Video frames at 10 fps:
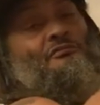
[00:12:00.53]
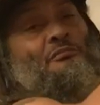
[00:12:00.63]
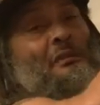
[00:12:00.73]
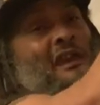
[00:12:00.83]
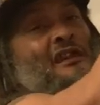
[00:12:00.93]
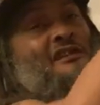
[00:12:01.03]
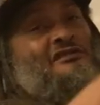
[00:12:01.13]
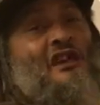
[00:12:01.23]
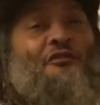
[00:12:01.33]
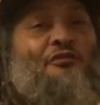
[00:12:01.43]
Maine is
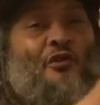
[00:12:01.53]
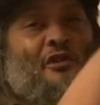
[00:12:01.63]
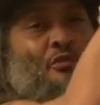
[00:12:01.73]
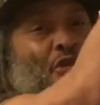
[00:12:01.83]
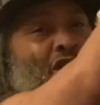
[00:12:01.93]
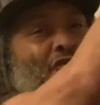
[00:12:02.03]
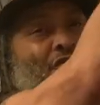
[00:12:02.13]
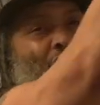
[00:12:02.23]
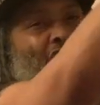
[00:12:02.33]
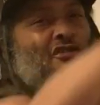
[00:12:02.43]
like forty-one,
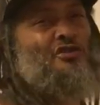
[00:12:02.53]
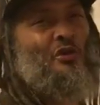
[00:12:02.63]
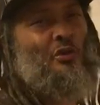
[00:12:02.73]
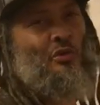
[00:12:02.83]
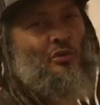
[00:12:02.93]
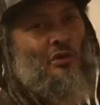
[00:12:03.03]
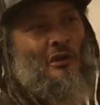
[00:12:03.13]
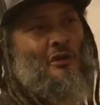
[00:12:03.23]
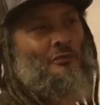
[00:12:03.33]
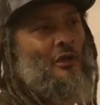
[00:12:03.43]
forty-two,
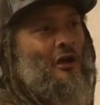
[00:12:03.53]
now